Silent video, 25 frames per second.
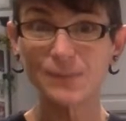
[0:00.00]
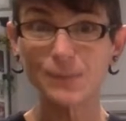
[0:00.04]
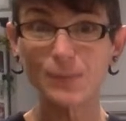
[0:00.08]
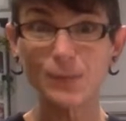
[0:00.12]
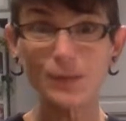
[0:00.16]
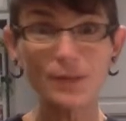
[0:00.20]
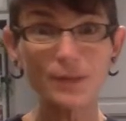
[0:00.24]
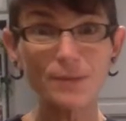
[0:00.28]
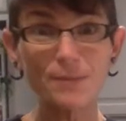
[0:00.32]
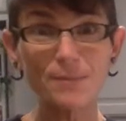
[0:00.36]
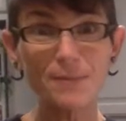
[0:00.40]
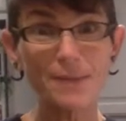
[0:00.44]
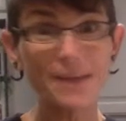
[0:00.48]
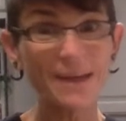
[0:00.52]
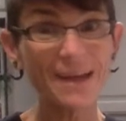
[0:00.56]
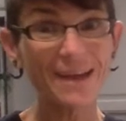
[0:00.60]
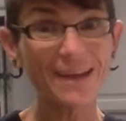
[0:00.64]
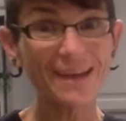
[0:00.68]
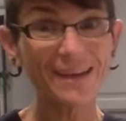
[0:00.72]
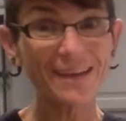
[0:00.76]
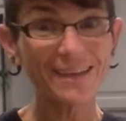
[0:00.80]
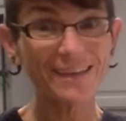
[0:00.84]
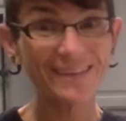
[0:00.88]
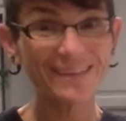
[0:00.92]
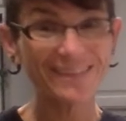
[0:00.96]
Welcome
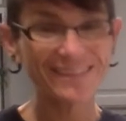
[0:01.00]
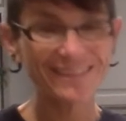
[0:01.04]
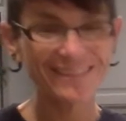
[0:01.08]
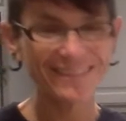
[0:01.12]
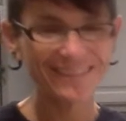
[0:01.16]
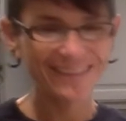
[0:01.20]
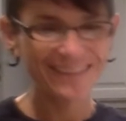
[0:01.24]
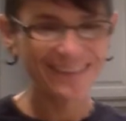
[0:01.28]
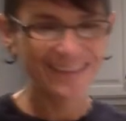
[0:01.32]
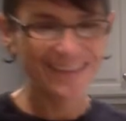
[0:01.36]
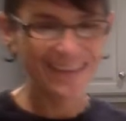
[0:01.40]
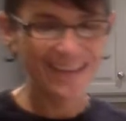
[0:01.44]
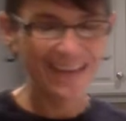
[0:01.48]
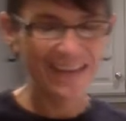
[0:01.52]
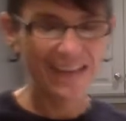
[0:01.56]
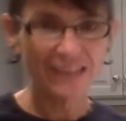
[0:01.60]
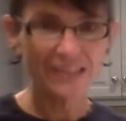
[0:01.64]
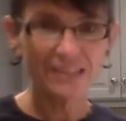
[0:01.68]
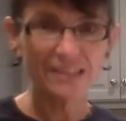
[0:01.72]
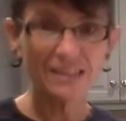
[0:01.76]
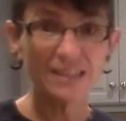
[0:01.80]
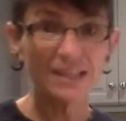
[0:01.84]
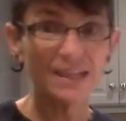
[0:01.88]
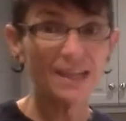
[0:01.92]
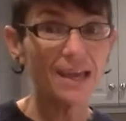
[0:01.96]
back,
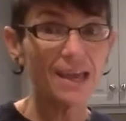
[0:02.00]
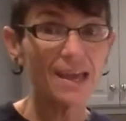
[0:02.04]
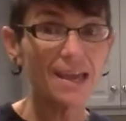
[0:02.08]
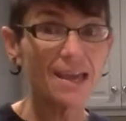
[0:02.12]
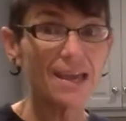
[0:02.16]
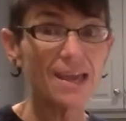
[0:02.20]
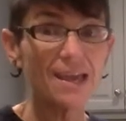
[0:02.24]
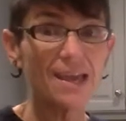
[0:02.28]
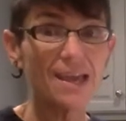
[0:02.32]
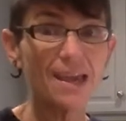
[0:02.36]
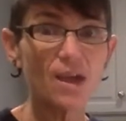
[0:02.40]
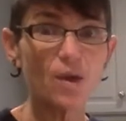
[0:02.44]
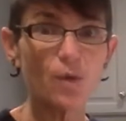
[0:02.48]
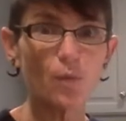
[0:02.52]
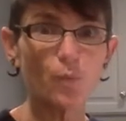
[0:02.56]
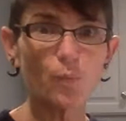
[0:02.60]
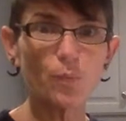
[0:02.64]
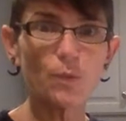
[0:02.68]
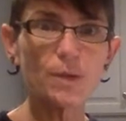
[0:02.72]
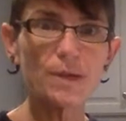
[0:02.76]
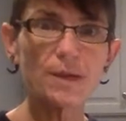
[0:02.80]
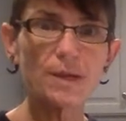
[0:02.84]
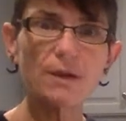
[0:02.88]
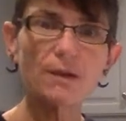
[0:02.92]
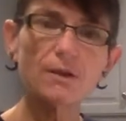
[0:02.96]
and today
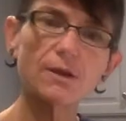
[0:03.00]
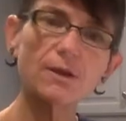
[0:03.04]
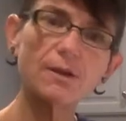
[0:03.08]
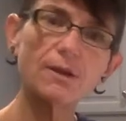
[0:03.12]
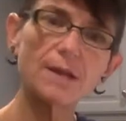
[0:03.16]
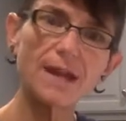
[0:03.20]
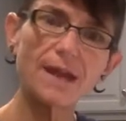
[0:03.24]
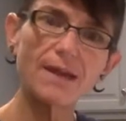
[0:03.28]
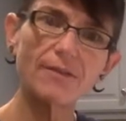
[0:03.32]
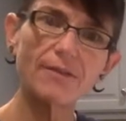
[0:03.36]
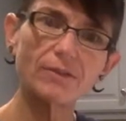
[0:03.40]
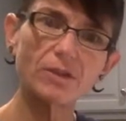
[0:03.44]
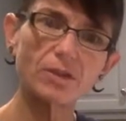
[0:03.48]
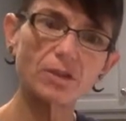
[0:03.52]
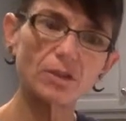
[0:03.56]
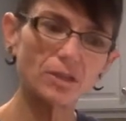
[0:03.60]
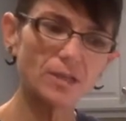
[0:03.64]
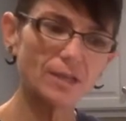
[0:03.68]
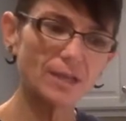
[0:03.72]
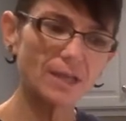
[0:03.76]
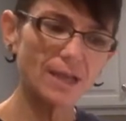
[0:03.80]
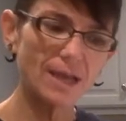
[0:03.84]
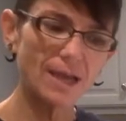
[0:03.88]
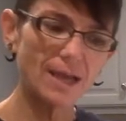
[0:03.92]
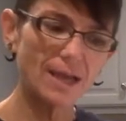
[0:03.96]
we are going to have a
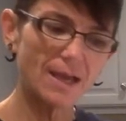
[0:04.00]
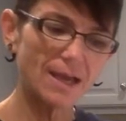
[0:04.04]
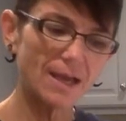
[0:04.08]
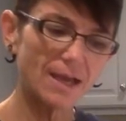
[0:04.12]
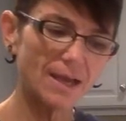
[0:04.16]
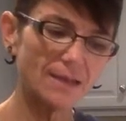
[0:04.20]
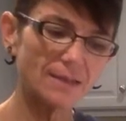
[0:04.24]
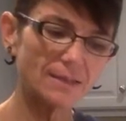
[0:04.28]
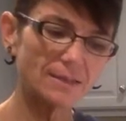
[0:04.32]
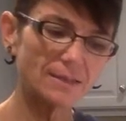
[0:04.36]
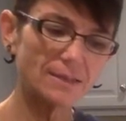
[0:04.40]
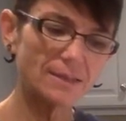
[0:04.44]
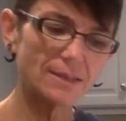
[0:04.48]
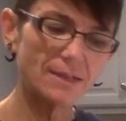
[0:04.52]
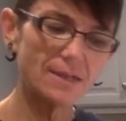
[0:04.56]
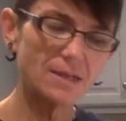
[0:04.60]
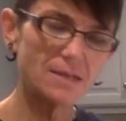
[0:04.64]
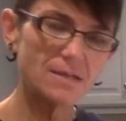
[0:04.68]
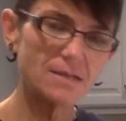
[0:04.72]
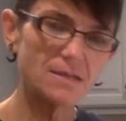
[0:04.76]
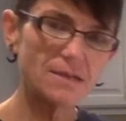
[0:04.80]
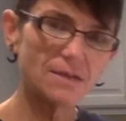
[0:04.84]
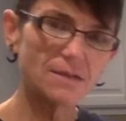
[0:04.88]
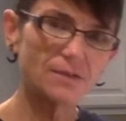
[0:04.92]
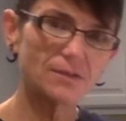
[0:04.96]
look at
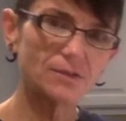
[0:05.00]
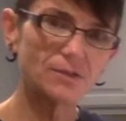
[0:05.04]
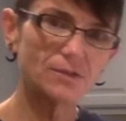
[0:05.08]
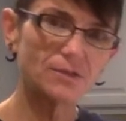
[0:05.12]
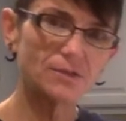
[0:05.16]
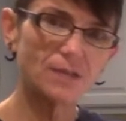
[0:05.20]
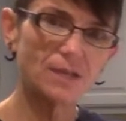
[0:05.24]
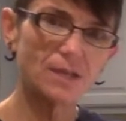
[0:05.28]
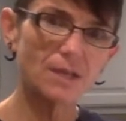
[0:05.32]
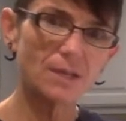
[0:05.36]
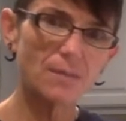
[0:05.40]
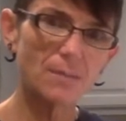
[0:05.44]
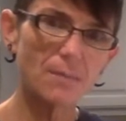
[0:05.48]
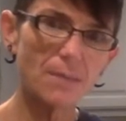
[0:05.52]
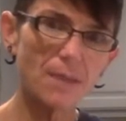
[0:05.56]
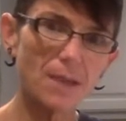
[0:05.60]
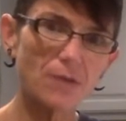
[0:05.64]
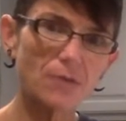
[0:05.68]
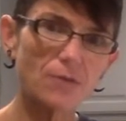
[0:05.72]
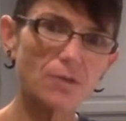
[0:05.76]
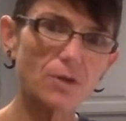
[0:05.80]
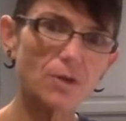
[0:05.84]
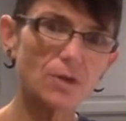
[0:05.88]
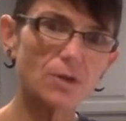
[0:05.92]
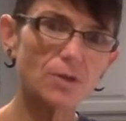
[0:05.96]
another set of
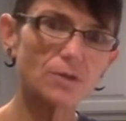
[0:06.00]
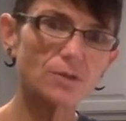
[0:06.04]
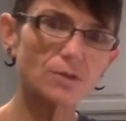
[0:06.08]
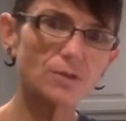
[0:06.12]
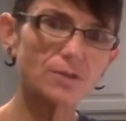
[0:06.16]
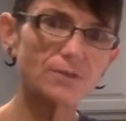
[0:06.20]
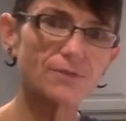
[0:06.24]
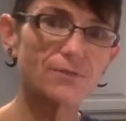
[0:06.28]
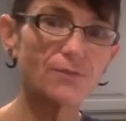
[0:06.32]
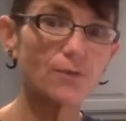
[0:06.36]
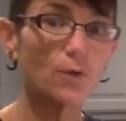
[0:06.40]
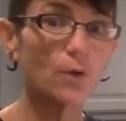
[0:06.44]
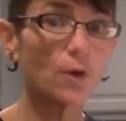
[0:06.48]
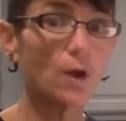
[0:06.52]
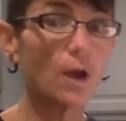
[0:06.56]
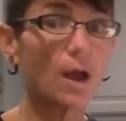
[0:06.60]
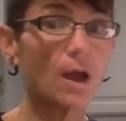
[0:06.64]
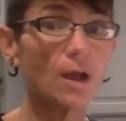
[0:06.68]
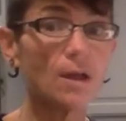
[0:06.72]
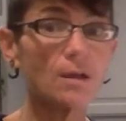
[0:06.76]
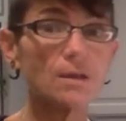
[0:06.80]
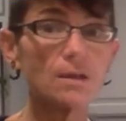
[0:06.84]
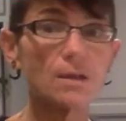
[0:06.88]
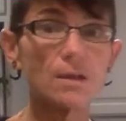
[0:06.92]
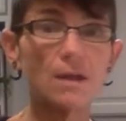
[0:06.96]
macros for
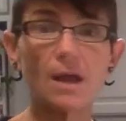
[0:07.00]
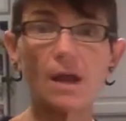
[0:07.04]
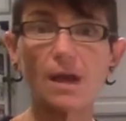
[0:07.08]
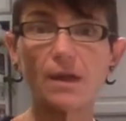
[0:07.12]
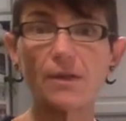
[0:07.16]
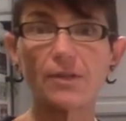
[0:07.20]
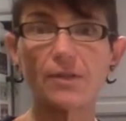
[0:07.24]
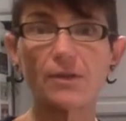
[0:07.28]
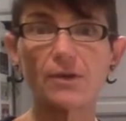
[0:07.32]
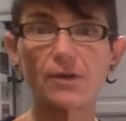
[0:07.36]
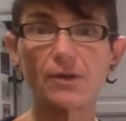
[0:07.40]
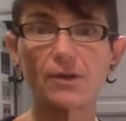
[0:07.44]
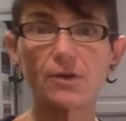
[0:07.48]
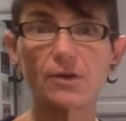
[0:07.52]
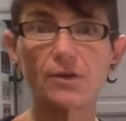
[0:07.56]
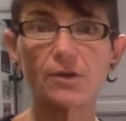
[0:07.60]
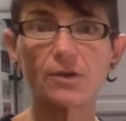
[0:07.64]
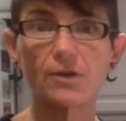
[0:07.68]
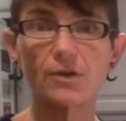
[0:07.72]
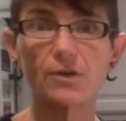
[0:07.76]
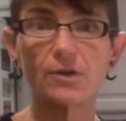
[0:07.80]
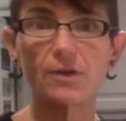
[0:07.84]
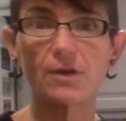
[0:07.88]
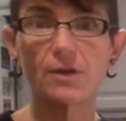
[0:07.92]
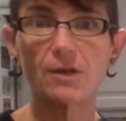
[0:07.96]

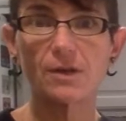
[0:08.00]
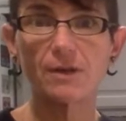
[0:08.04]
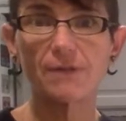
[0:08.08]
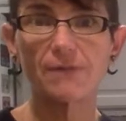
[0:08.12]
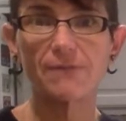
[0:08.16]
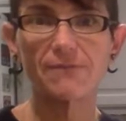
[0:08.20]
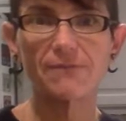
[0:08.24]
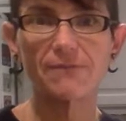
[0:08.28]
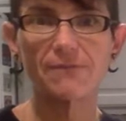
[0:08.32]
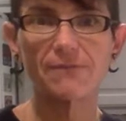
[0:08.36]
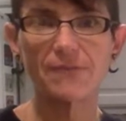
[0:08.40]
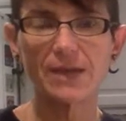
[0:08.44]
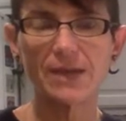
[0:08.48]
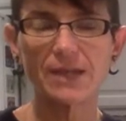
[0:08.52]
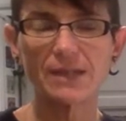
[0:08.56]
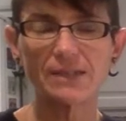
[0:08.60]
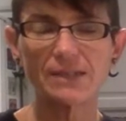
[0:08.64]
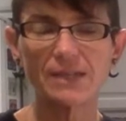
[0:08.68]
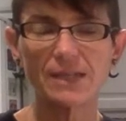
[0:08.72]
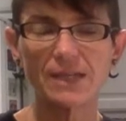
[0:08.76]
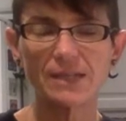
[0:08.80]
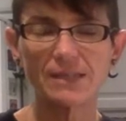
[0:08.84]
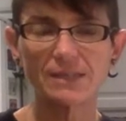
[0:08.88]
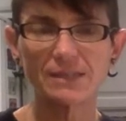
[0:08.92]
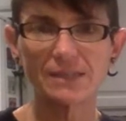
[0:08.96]
another
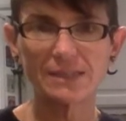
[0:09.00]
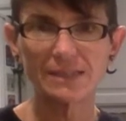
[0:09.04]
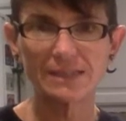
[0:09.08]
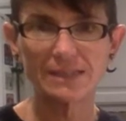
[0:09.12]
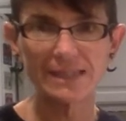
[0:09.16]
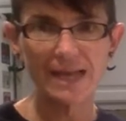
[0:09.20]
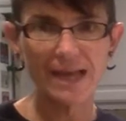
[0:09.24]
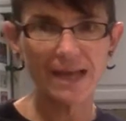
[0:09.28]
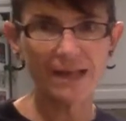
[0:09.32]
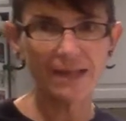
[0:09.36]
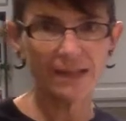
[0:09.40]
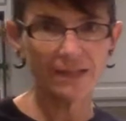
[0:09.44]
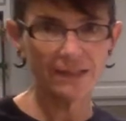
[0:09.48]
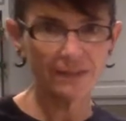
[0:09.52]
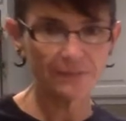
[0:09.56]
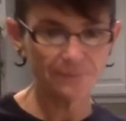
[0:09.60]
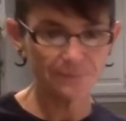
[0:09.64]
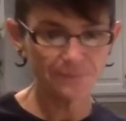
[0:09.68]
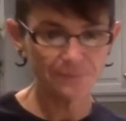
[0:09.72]
fantastic salad.